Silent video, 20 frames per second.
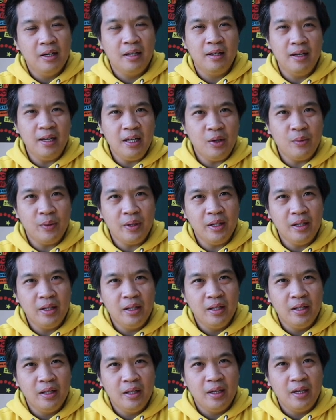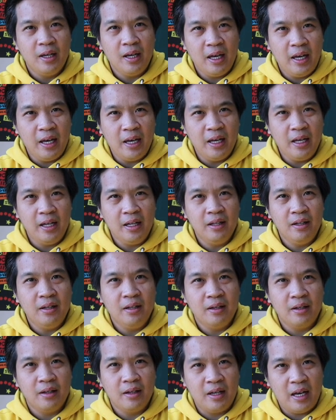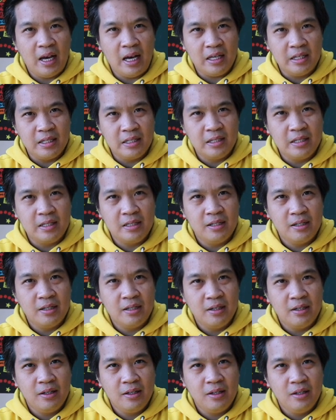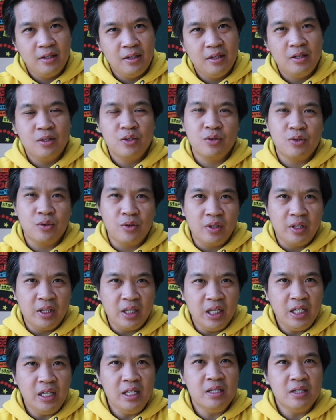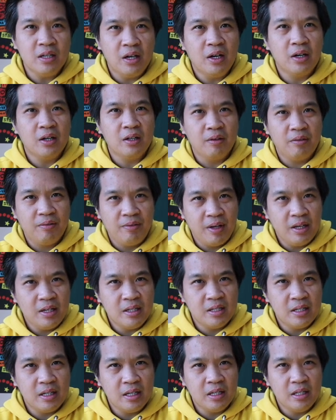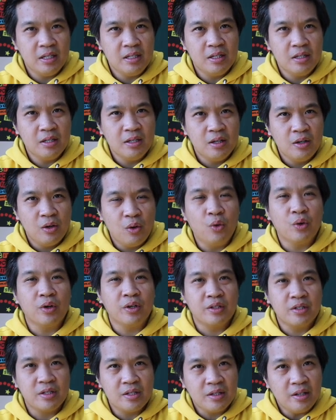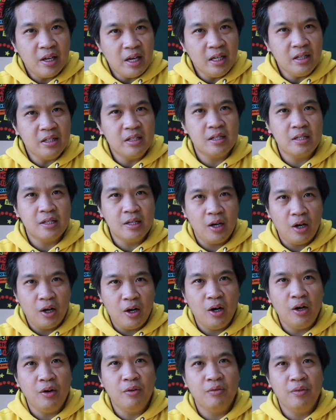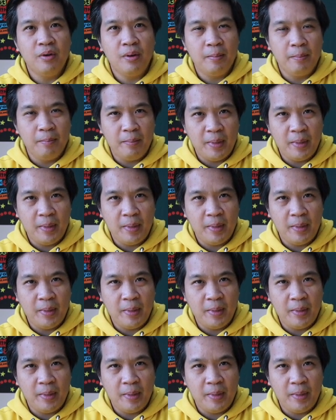liquid, and gas. So these are the phases or states of